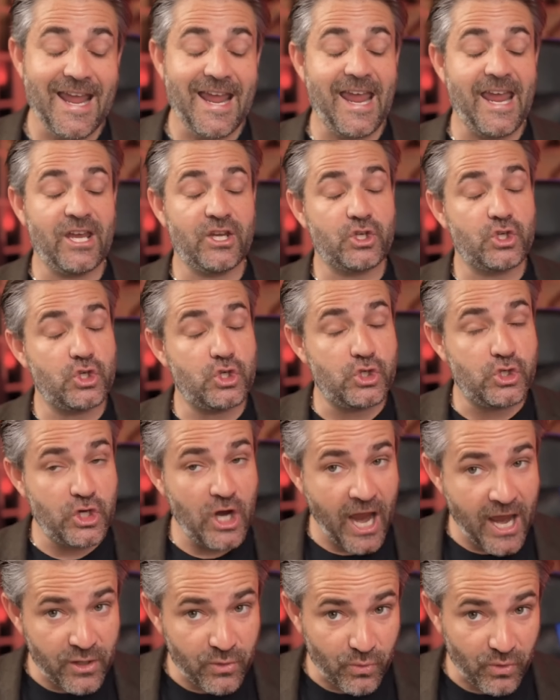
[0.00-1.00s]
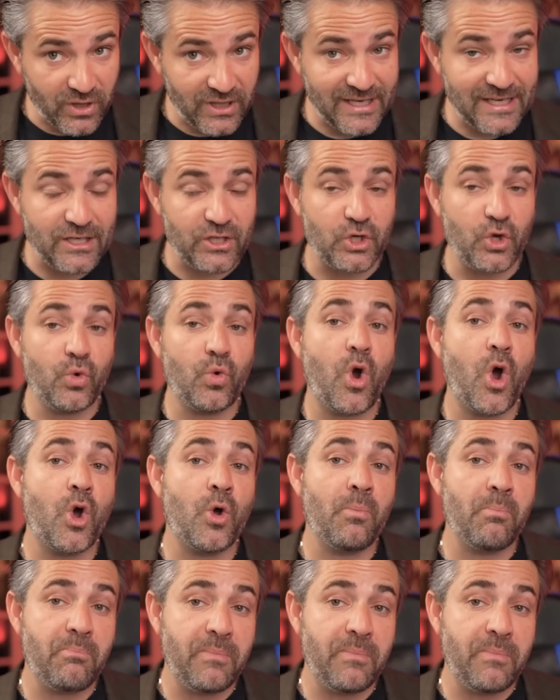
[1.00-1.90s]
is generally new home